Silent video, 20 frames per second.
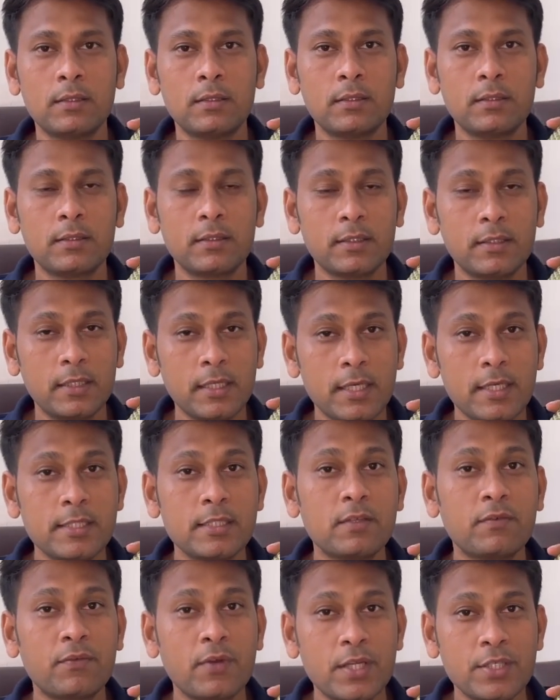There is
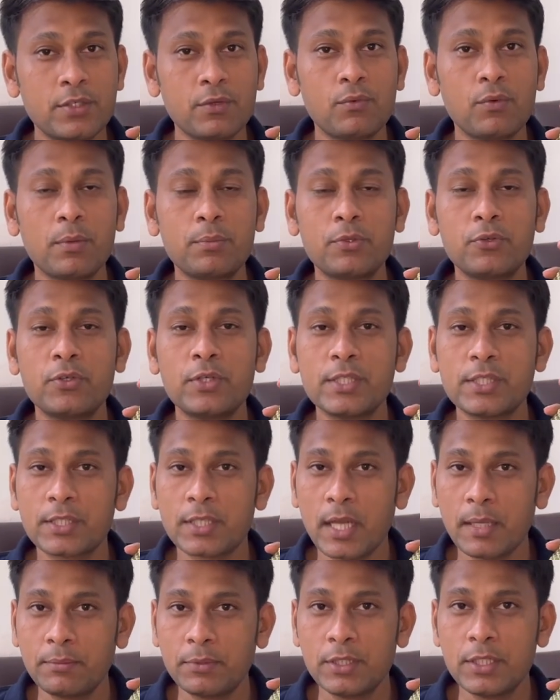a phrasal verb to
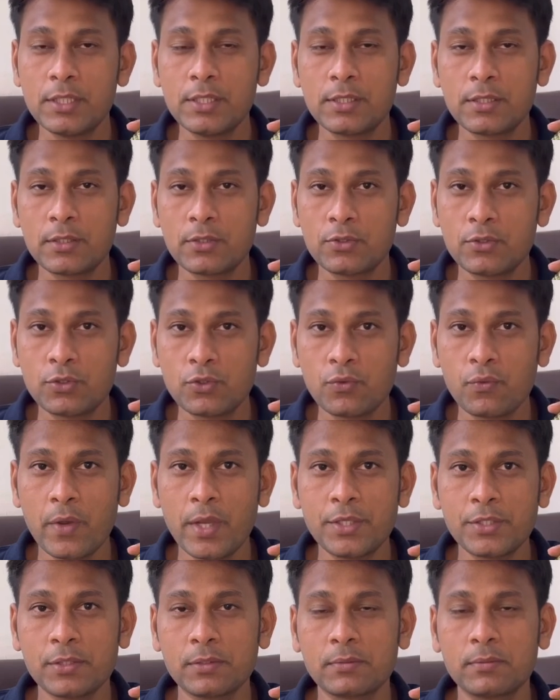describe this
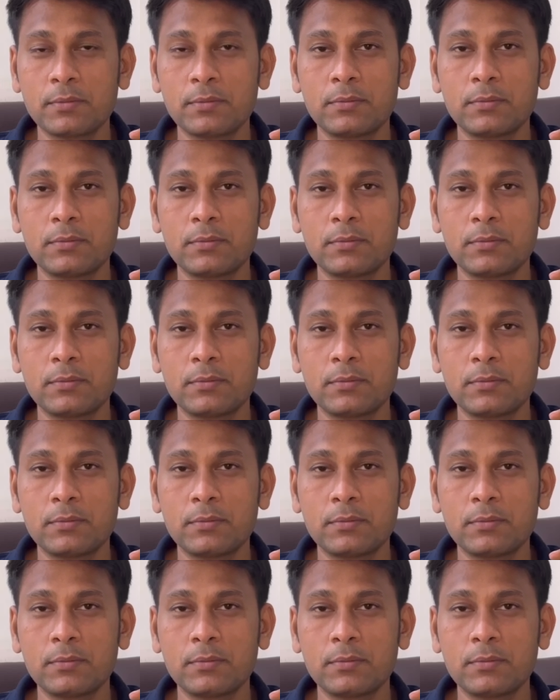situation.